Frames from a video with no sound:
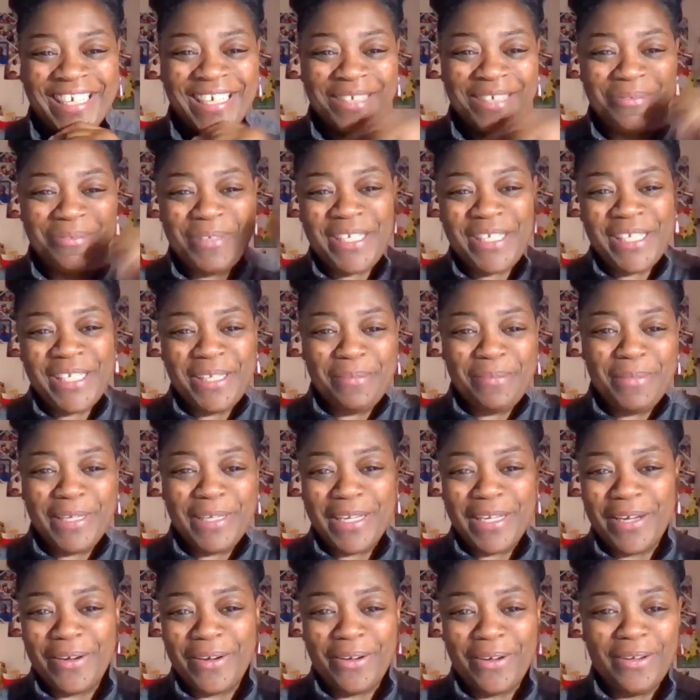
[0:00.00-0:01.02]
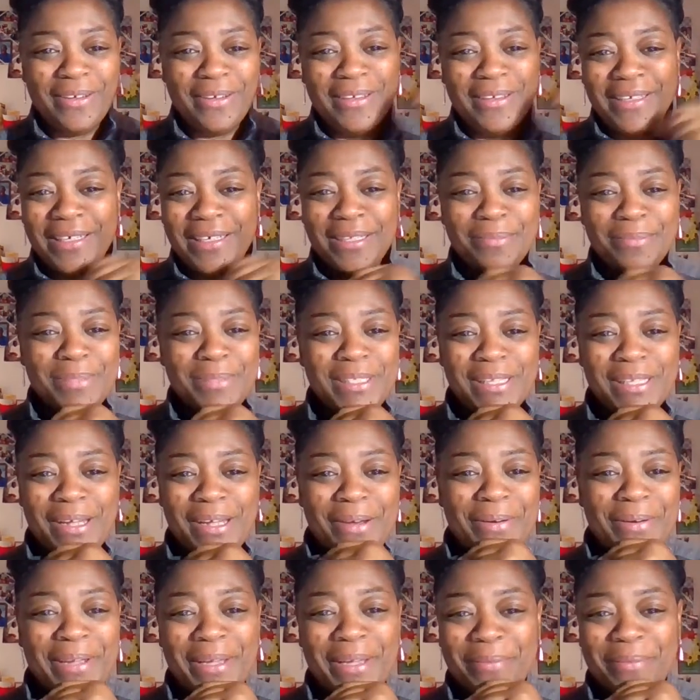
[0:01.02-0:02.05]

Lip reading: I'm Team Daryl. I'm sorry.